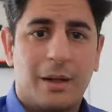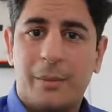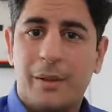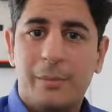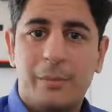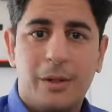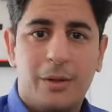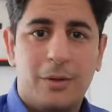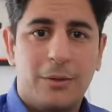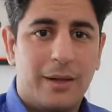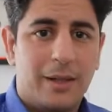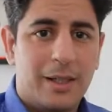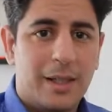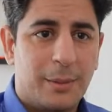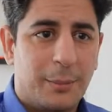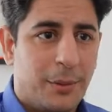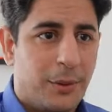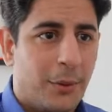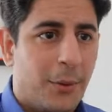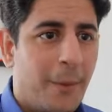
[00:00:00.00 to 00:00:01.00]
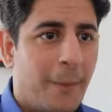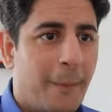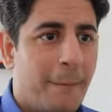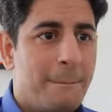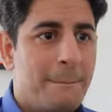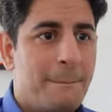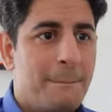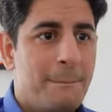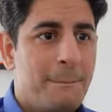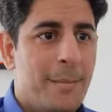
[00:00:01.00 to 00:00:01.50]
comment below and let me know.
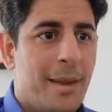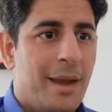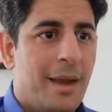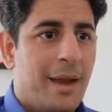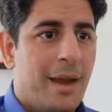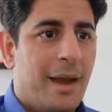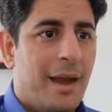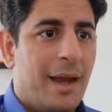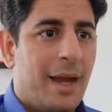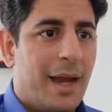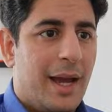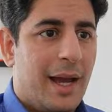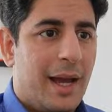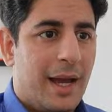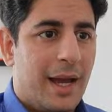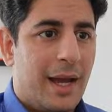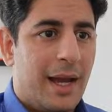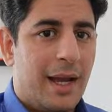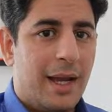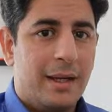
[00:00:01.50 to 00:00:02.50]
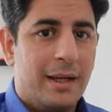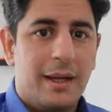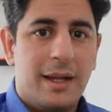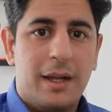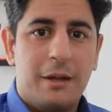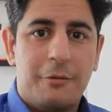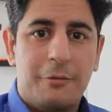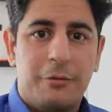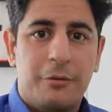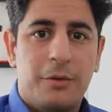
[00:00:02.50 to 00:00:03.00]
And
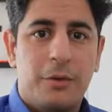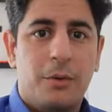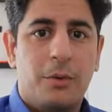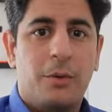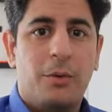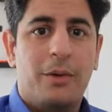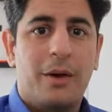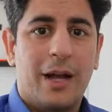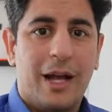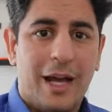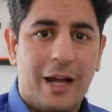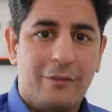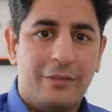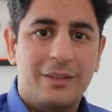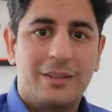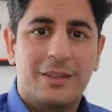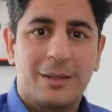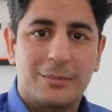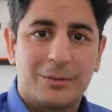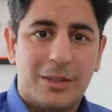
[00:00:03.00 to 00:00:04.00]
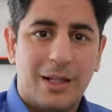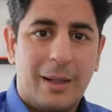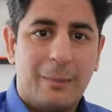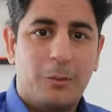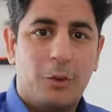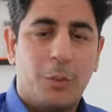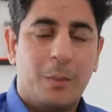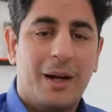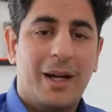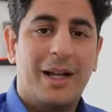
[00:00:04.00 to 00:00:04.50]
if you haven't
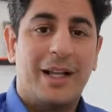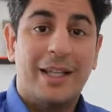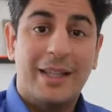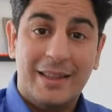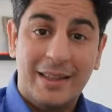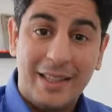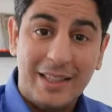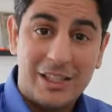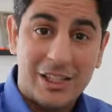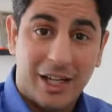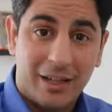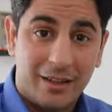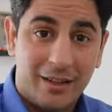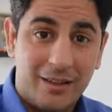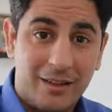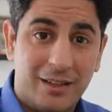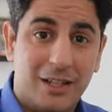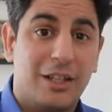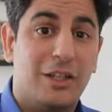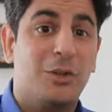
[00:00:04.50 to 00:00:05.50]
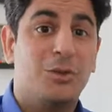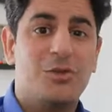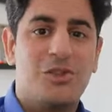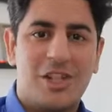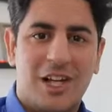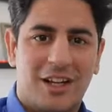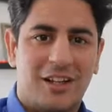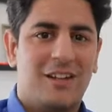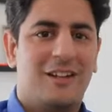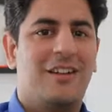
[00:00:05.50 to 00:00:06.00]
subscribed to my Hindi channel, the new
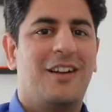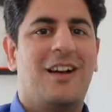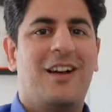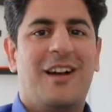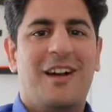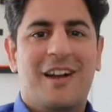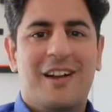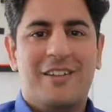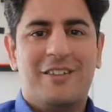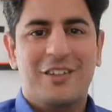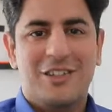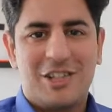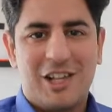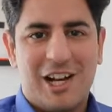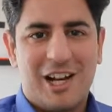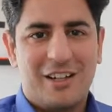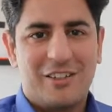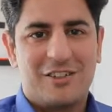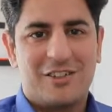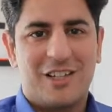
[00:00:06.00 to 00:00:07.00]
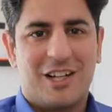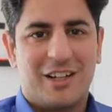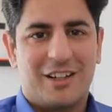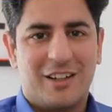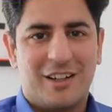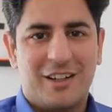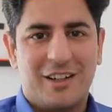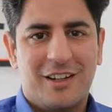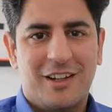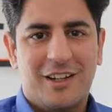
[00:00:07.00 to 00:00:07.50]
channel which I have
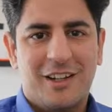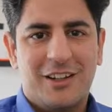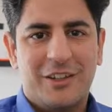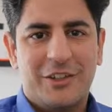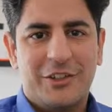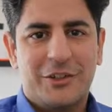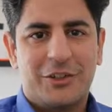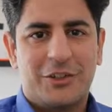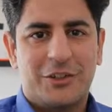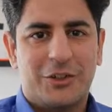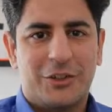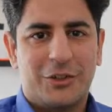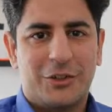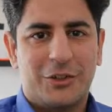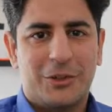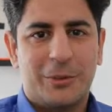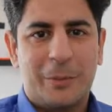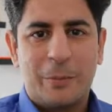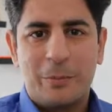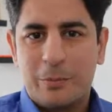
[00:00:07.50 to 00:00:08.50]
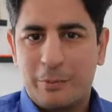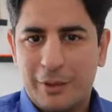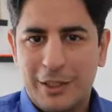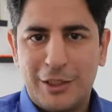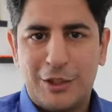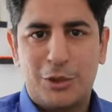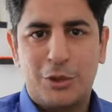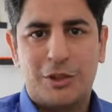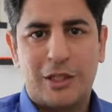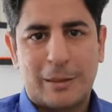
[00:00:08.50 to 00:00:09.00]
started, so
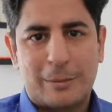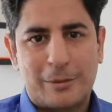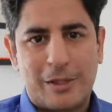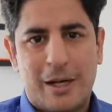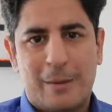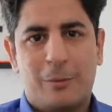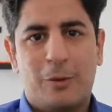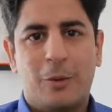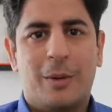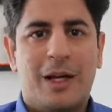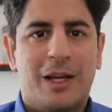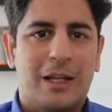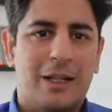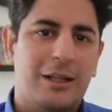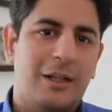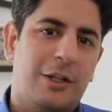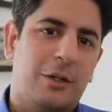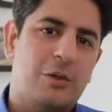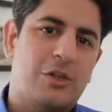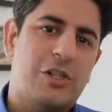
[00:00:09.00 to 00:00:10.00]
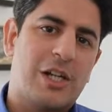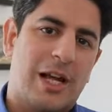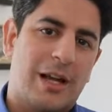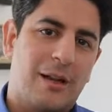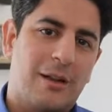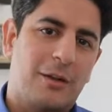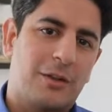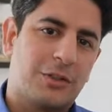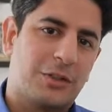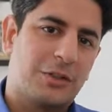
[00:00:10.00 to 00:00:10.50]
please do subscribe to my new
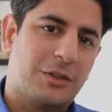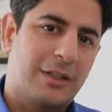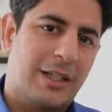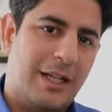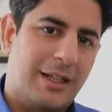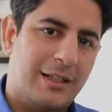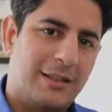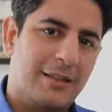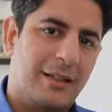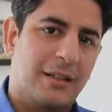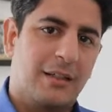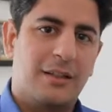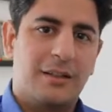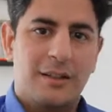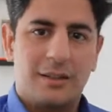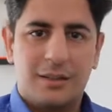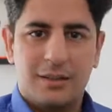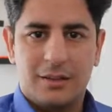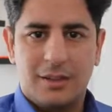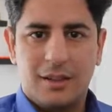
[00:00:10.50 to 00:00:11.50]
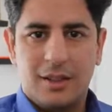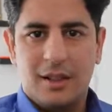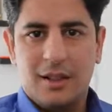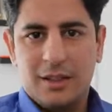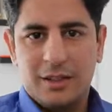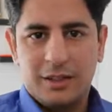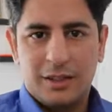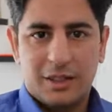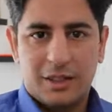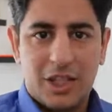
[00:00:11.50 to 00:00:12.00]
channel also. That is under
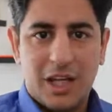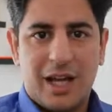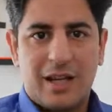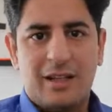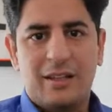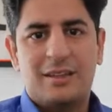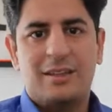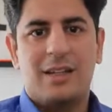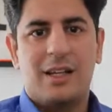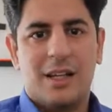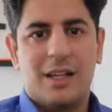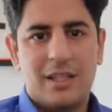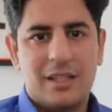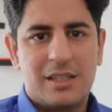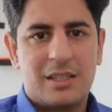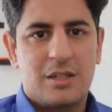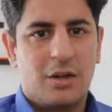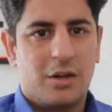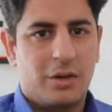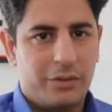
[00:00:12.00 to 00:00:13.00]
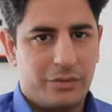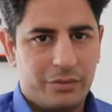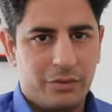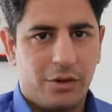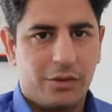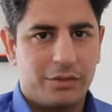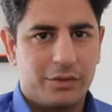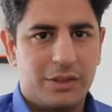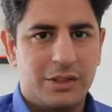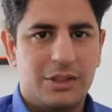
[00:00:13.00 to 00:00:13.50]
the channels list
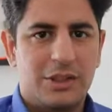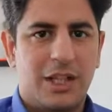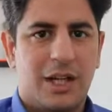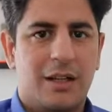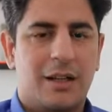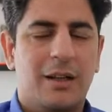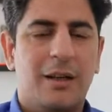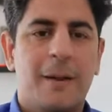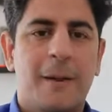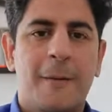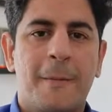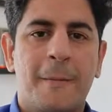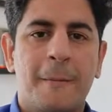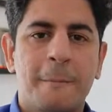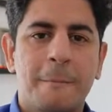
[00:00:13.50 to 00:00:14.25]
of those channel.